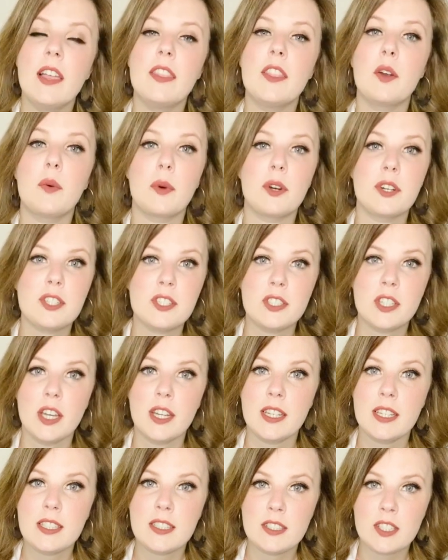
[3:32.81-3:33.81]
There were
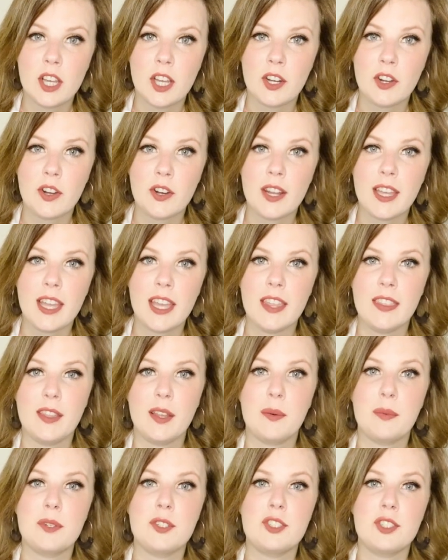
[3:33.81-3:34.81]
studies done on it and
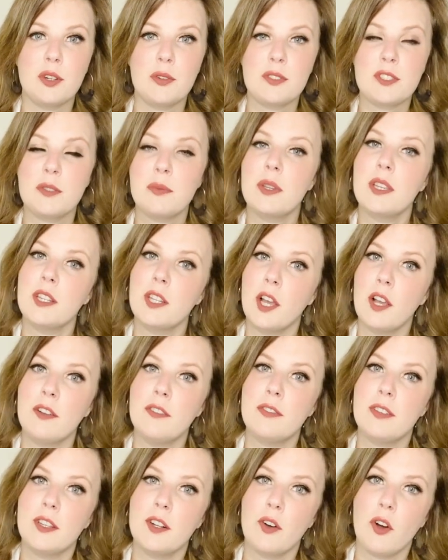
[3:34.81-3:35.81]
there was shown to be no
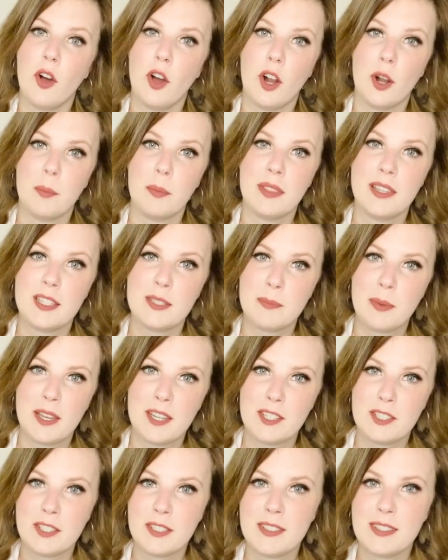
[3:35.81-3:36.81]
fetal harm in these
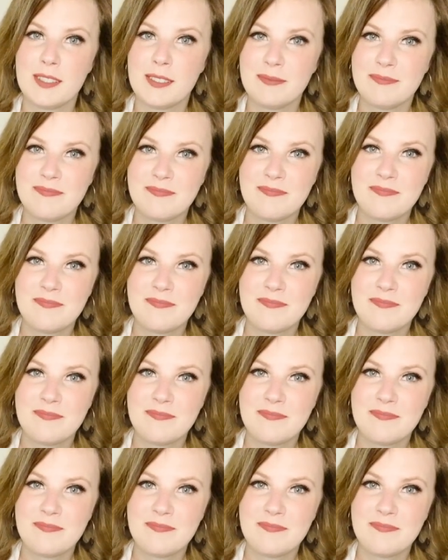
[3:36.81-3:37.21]
patients.